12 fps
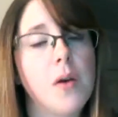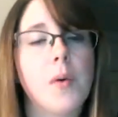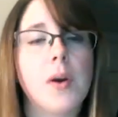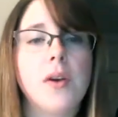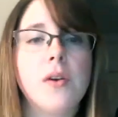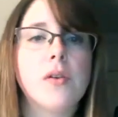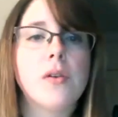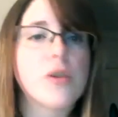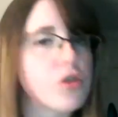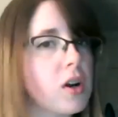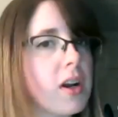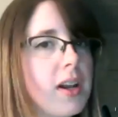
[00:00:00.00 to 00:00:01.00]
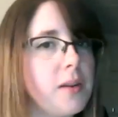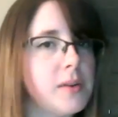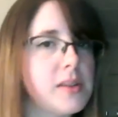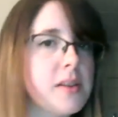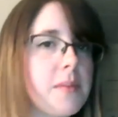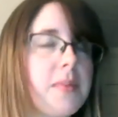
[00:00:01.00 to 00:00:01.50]
When you're struggling
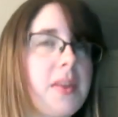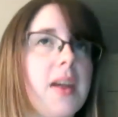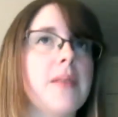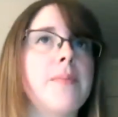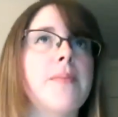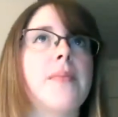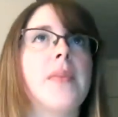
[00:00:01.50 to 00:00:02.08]
with something,